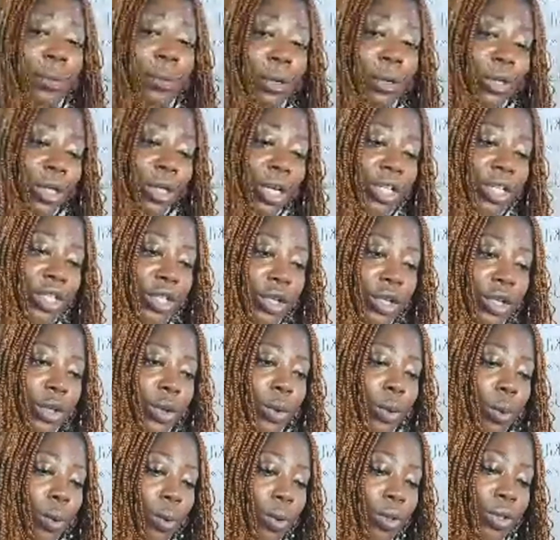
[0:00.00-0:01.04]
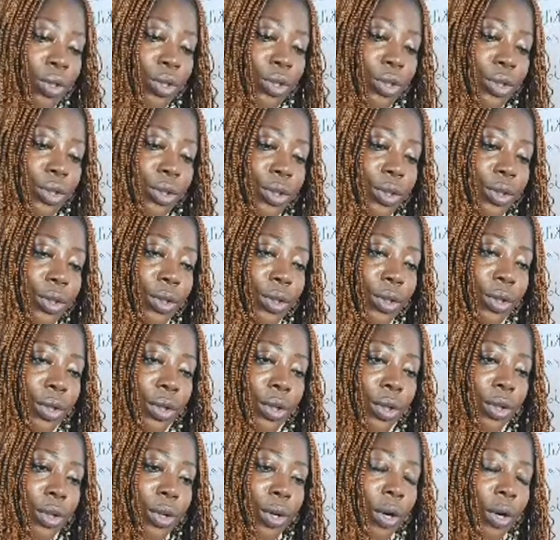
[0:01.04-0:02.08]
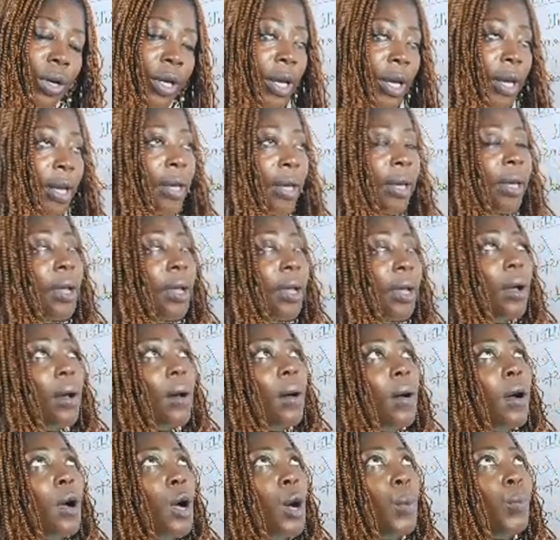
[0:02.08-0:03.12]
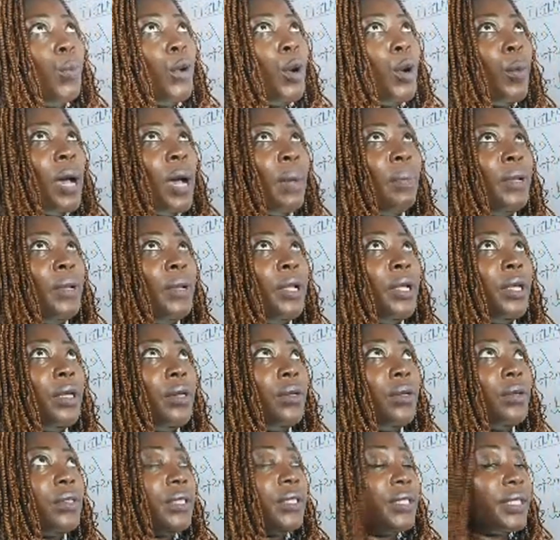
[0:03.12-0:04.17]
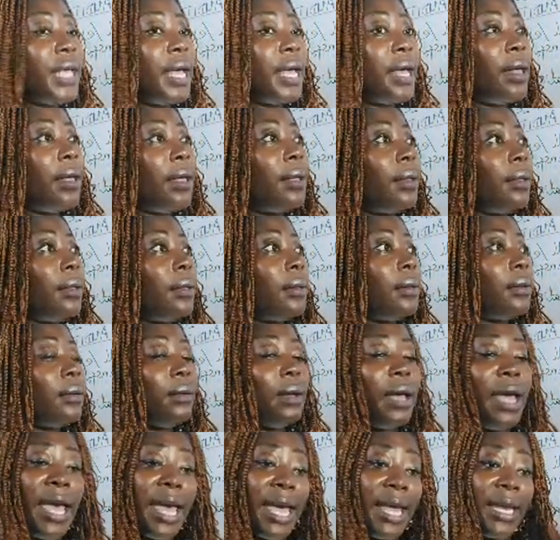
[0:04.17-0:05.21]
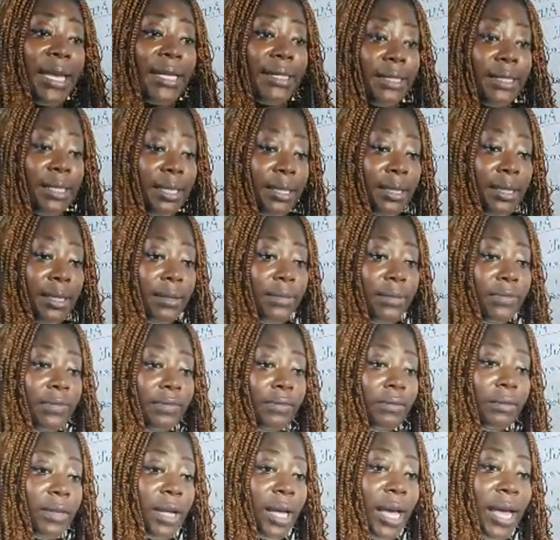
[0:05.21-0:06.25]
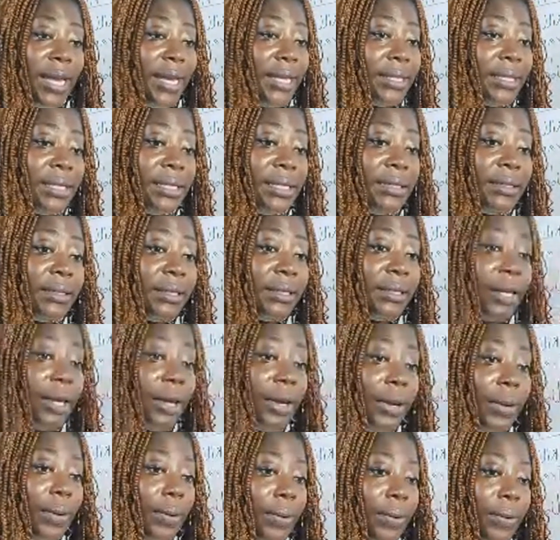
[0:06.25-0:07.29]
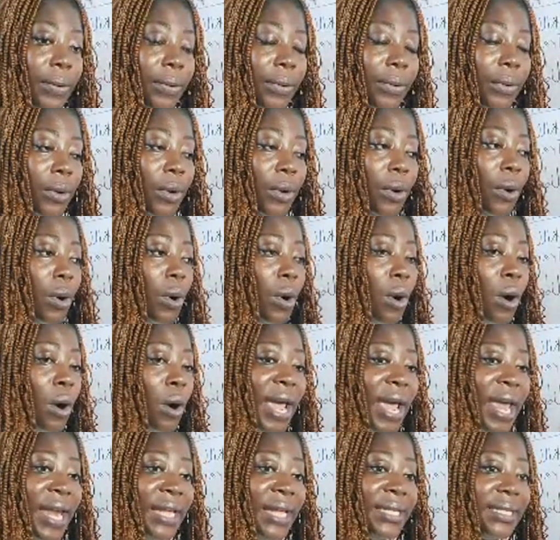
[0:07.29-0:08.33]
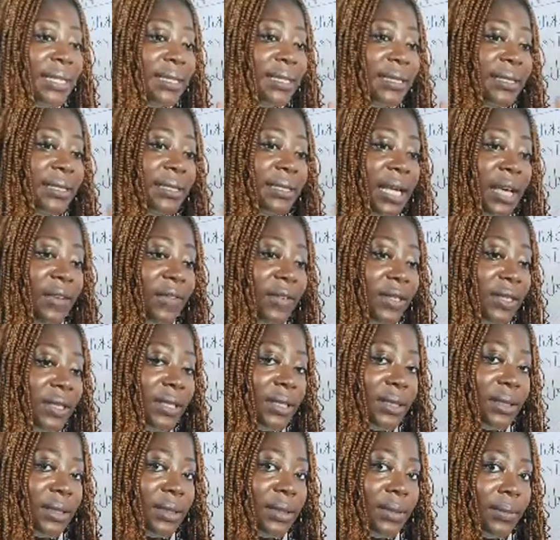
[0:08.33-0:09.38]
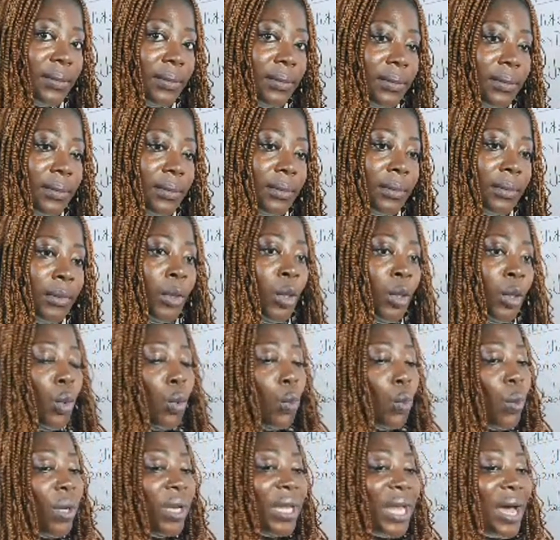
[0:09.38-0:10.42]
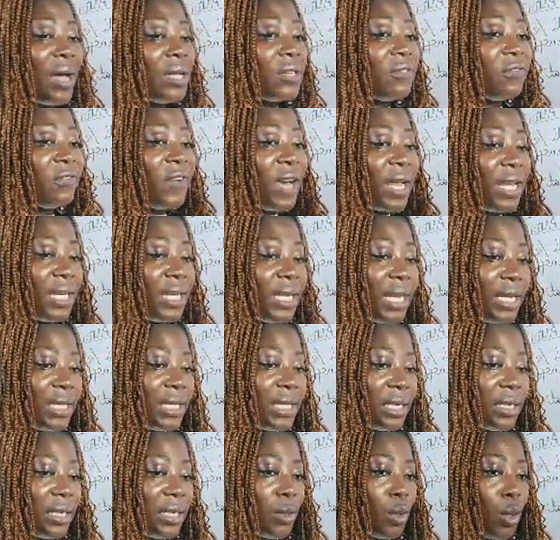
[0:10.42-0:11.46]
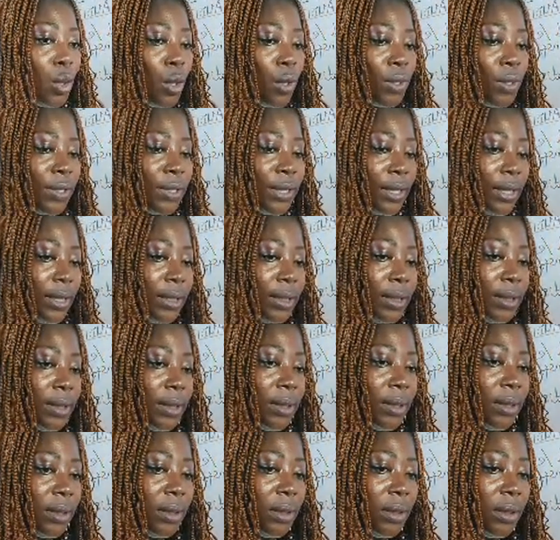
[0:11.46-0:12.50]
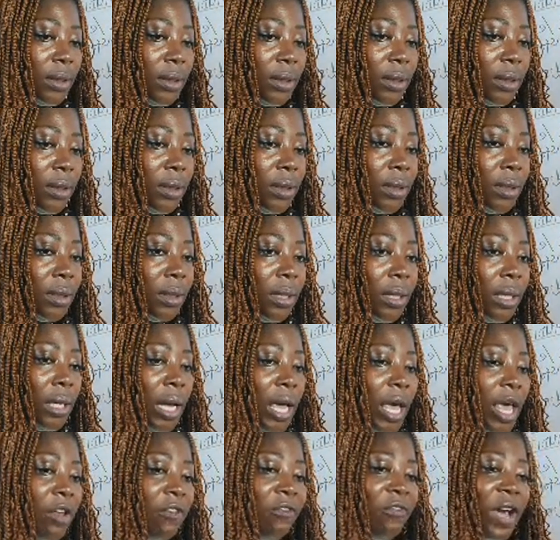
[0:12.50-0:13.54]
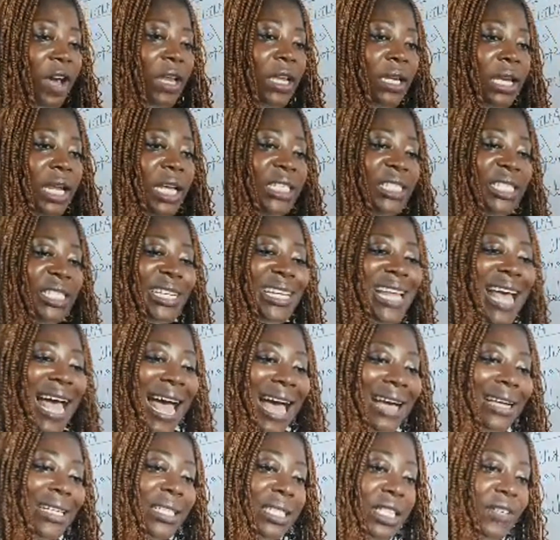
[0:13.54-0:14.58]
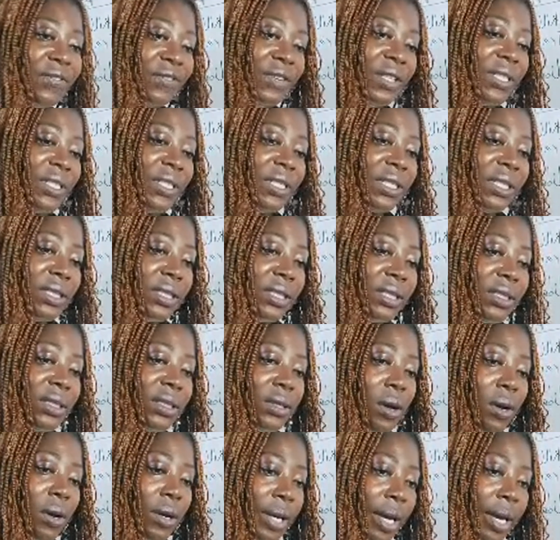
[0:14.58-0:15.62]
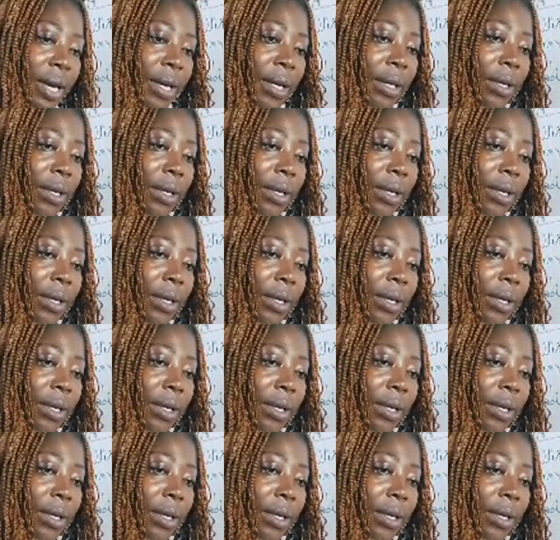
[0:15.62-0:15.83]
are a China importation coach, okay? Or probably you sell editing skill or editing services. Without validation content and validation activities, okay,